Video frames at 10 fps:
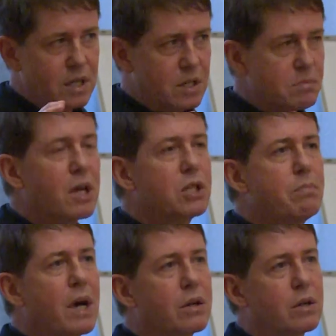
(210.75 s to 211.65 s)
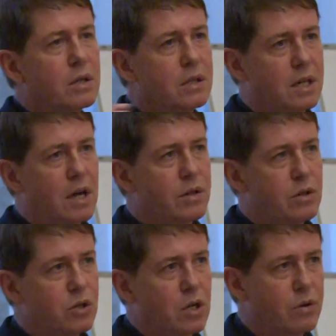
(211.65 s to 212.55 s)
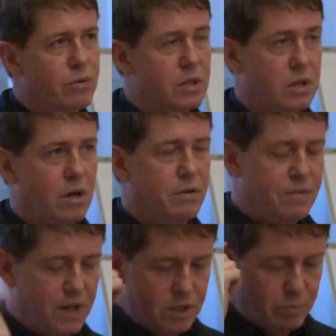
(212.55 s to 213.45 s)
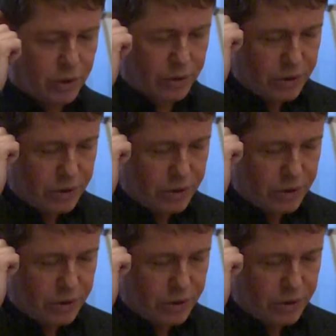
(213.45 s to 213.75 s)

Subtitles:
does much better than other genres on Facebook.